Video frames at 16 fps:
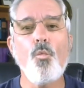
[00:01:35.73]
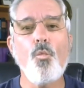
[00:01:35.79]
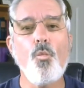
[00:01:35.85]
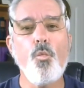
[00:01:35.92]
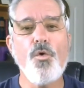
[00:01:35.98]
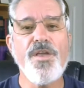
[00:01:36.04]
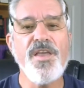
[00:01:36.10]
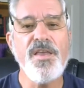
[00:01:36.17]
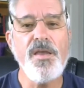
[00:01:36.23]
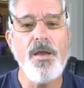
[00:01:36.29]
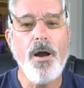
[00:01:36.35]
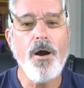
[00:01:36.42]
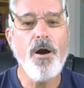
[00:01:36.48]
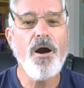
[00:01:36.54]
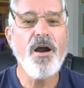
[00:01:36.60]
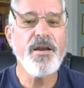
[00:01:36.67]
We
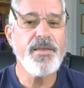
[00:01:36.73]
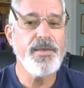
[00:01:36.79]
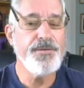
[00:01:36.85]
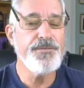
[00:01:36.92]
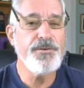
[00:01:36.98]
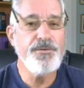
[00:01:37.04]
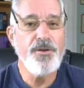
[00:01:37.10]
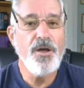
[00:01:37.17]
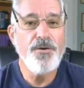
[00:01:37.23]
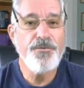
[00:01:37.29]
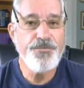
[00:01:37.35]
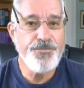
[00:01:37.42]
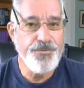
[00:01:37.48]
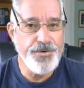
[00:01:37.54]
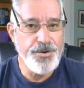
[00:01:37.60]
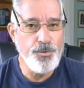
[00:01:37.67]
are given
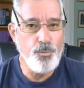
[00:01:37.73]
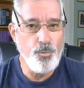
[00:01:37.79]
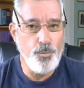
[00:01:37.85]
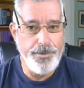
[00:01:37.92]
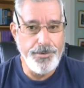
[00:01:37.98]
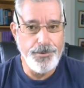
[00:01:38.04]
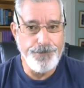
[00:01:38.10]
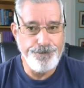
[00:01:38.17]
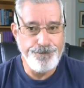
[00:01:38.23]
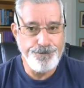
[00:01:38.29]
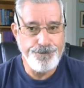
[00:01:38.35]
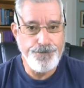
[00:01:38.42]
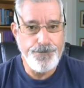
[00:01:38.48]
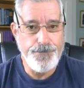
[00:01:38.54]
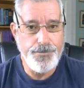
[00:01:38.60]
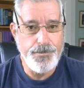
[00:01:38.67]
free will,
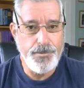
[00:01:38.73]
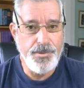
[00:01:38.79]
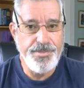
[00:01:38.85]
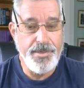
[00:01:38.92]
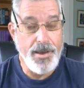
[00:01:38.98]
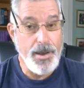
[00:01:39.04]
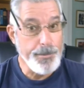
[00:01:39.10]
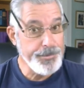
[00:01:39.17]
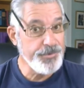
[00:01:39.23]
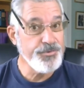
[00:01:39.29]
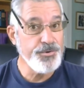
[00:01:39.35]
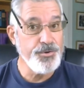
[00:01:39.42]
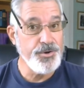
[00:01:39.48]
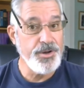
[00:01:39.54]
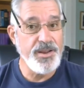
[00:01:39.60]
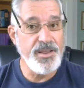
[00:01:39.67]
the
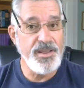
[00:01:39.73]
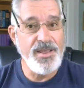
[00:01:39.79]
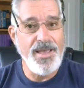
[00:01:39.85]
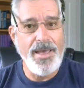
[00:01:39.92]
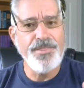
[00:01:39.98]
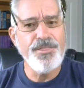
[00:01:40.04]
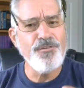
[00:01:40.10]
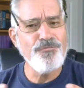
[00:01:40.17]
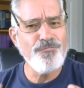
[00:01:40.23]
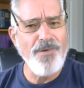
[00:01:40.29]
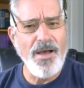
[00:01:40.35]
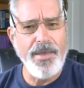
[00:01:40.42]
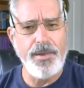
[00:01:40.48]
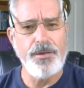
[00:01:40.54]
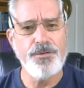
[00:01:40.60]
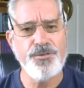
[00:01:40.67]
opportunity and the
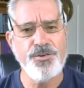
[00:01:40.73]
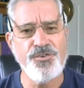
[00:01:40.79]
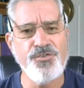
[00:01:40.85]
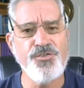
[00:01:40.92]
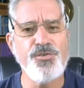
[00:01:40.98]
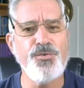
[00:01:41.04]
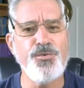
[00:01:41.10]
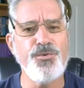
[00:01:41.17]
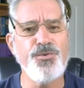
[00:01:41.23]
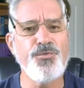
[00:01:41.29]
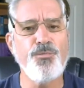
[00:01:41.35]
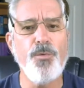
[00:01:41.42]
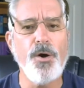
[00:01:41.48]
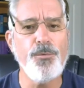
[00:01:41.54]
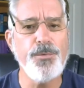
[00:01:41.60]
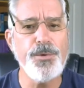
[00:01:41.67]
right to choose
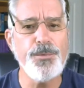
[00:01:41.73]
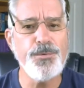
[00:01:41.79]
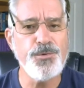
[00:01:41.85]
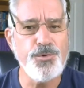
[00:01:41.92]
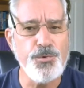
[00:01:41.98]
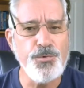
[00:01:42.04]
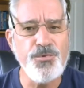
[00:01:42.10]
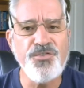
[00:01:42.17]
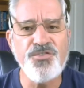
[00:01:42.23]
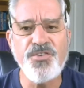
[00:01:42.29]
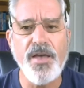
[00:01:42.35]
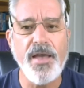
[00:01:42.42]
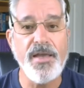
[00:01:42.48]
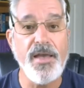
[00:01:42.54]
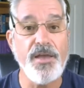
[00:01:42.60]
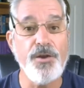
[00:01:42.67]
what we will do,
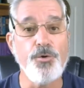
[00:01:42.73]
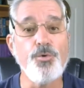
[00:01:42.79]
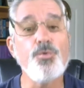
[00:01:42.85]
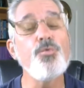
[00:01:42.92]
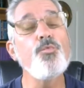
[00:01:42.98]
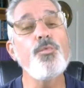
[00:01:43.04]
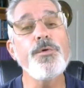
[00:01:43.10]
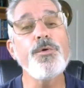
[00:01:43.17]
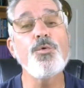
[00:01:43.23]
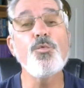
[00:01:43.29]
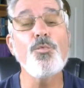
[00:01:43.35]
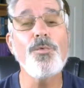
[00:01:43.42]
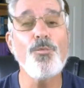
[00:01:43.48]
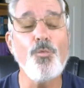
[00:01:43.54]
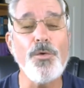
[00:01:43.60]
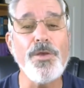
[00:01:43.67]
say, and who
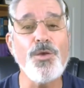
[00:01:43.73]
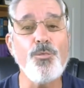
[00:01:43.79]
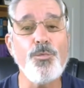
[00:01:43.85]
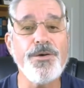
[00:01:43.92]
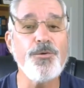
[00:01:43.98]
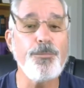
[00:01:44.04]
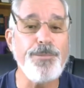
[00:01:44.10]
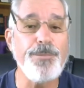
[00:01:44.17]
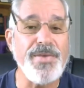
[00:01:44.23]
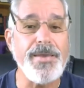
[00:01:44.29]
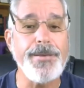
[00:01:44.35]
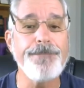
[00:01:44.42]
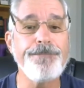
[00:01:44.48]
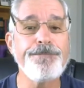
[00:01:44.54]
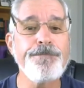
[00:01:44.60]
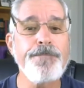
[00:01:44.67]
we'll, we will be.